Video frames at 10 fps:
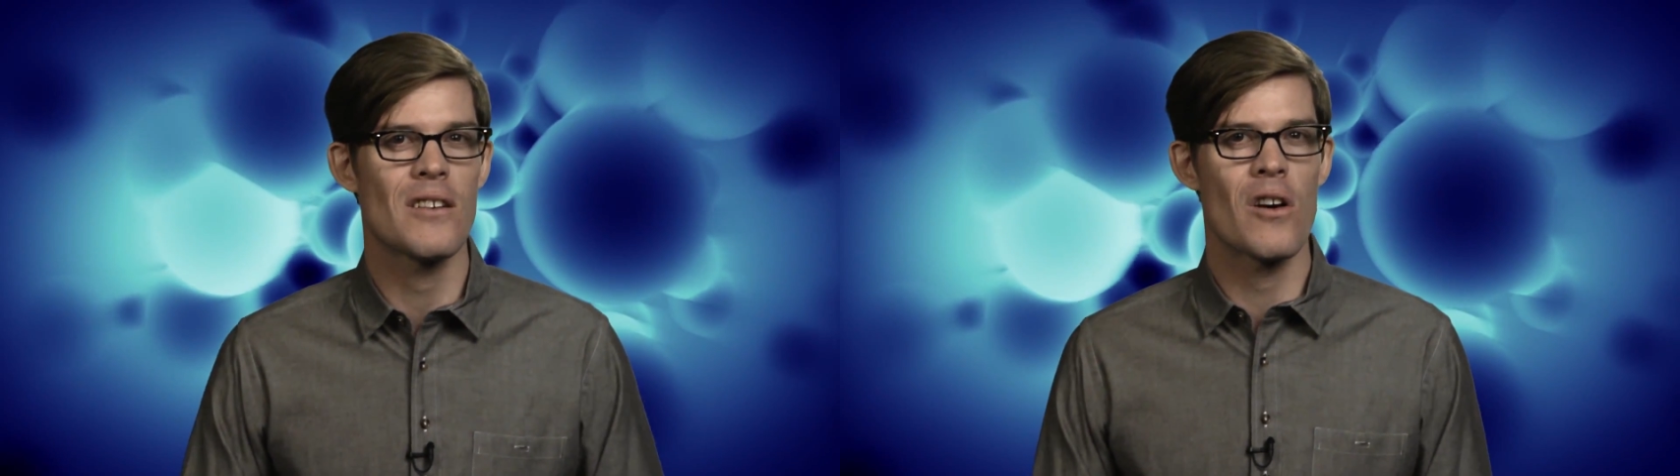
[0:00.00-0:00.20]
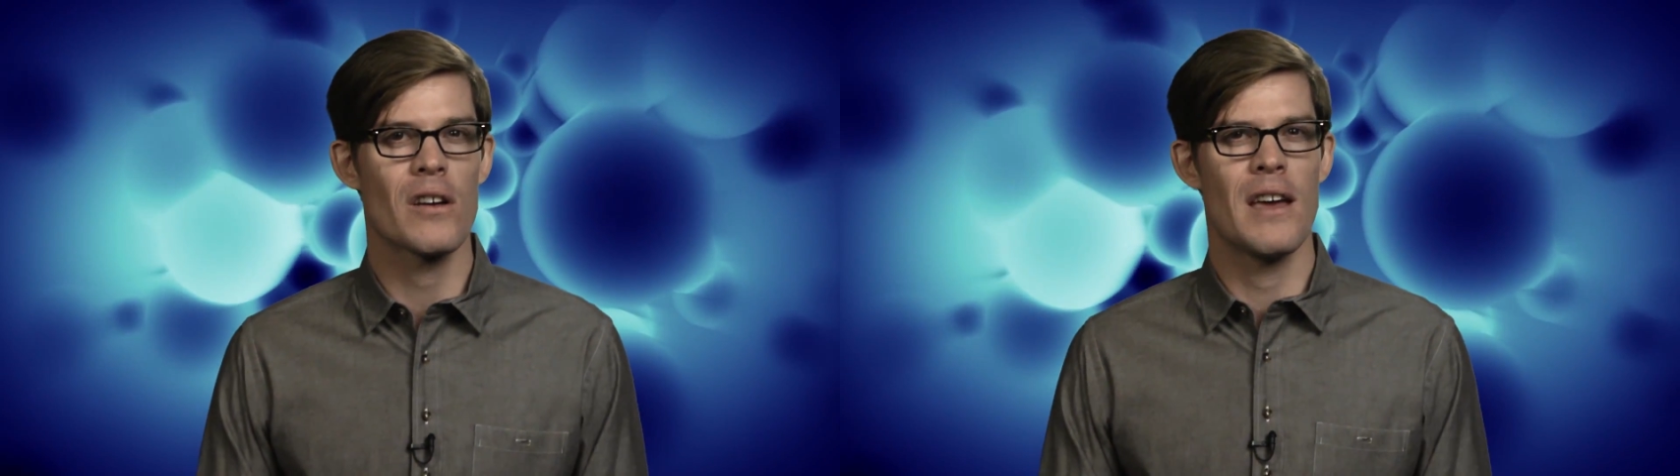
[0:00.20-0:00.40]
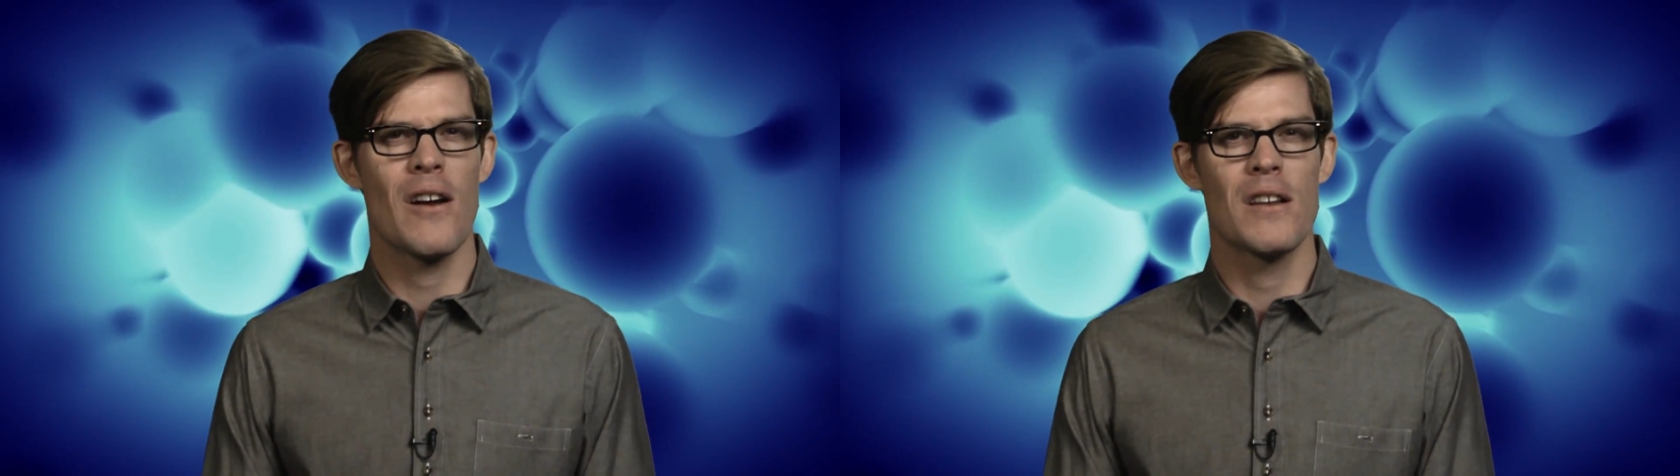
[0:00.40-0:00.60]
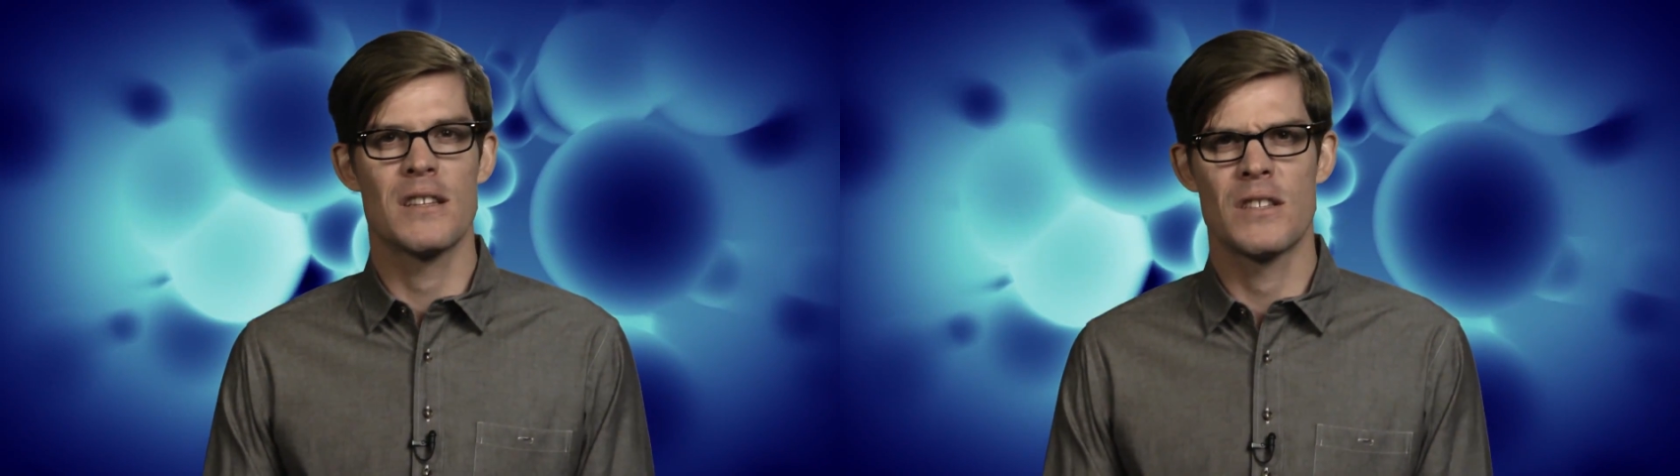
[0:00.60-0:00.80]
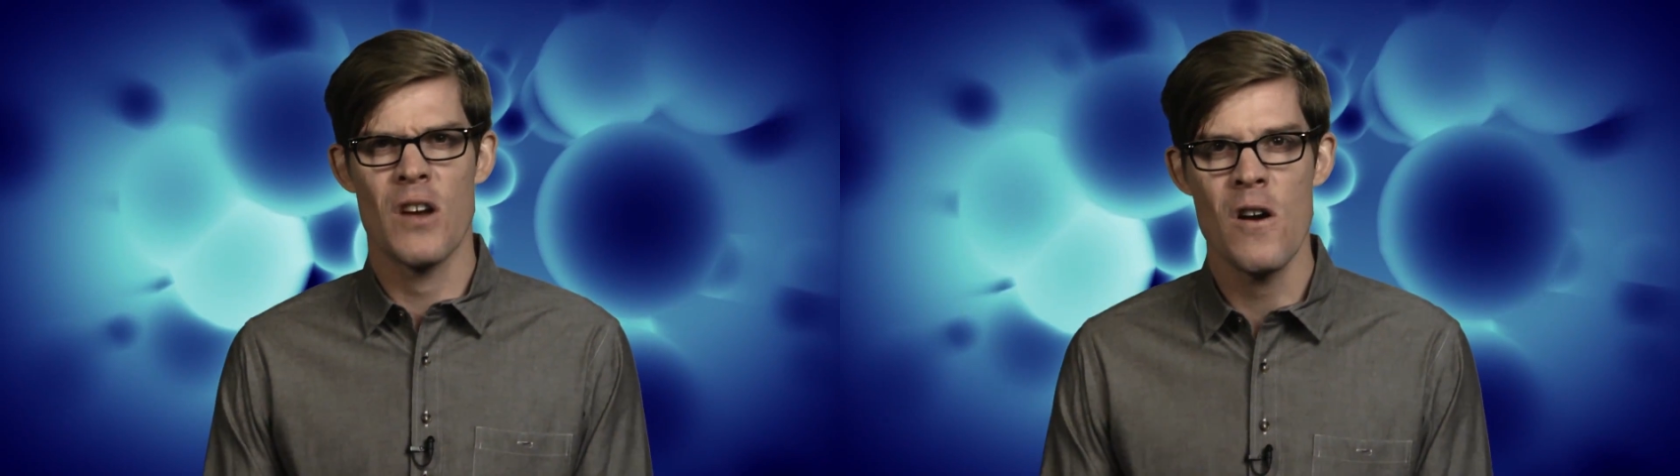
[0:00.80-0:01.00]
that aren't carried
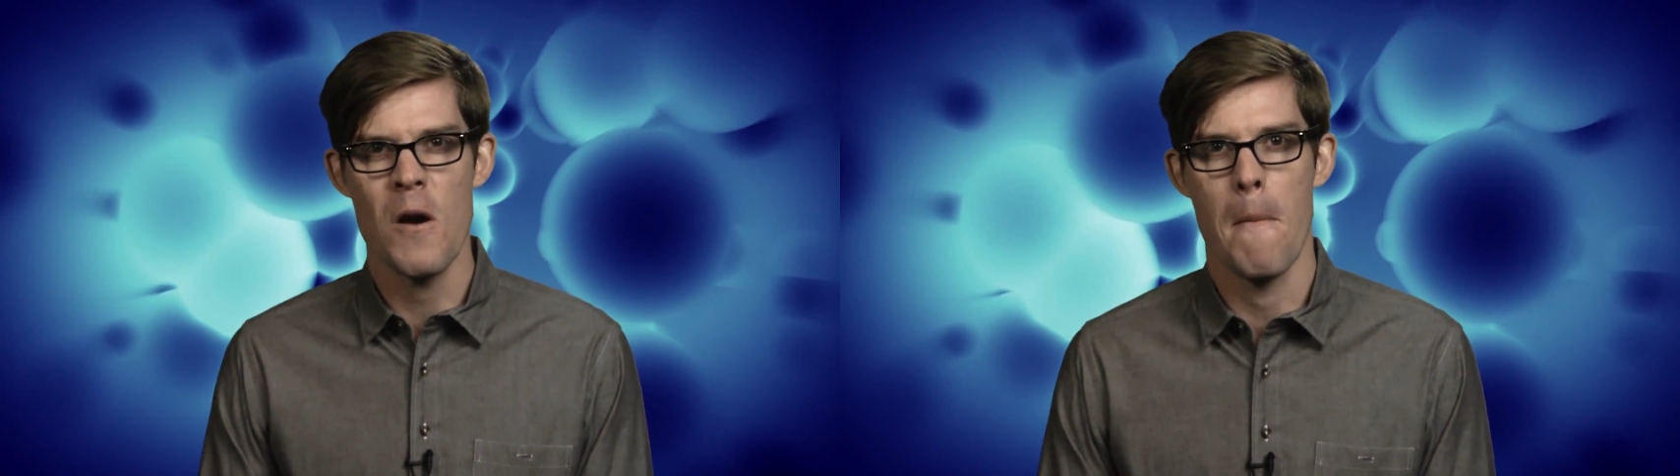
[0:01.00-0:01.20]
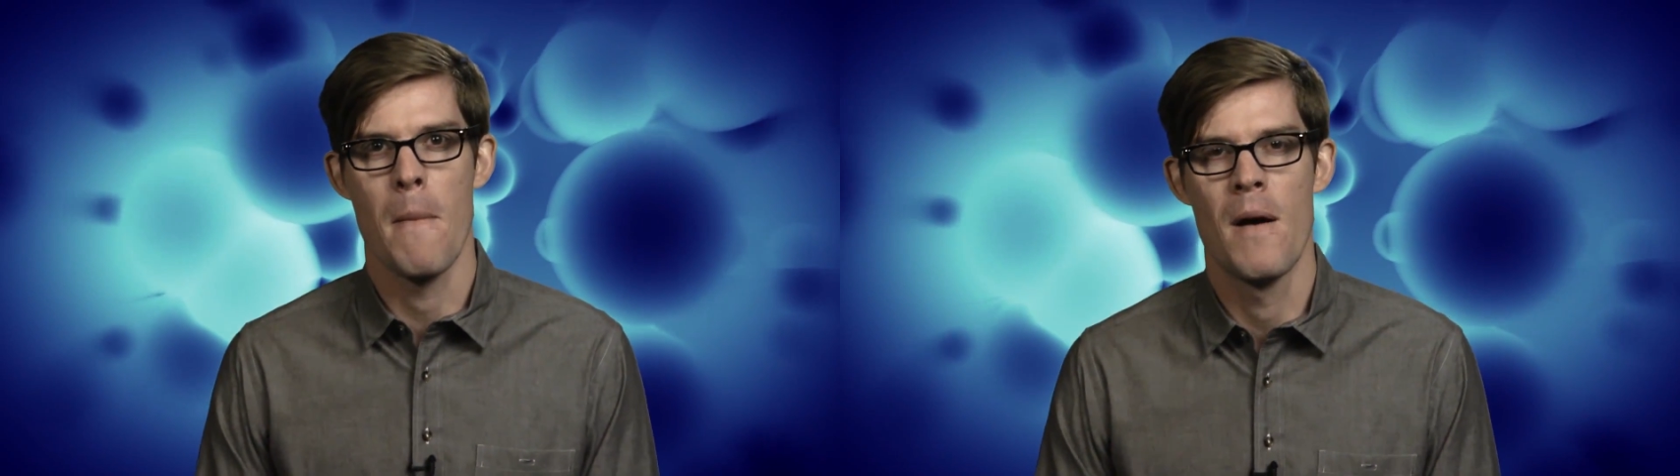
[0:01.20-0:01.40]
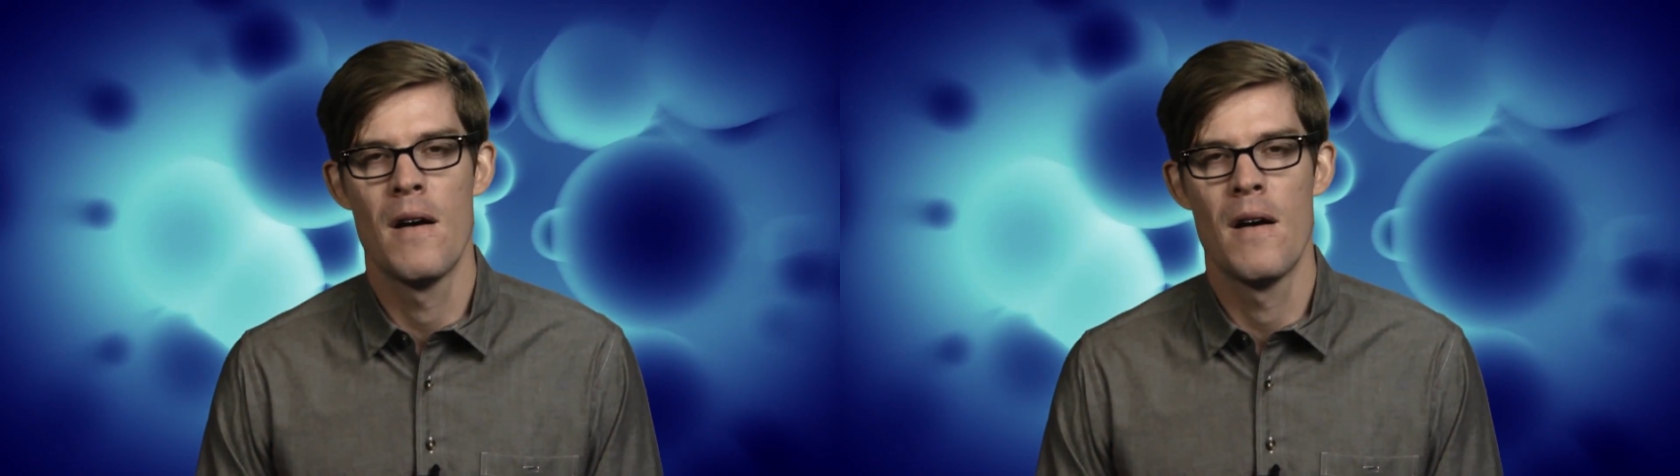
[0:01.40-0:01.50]
to term.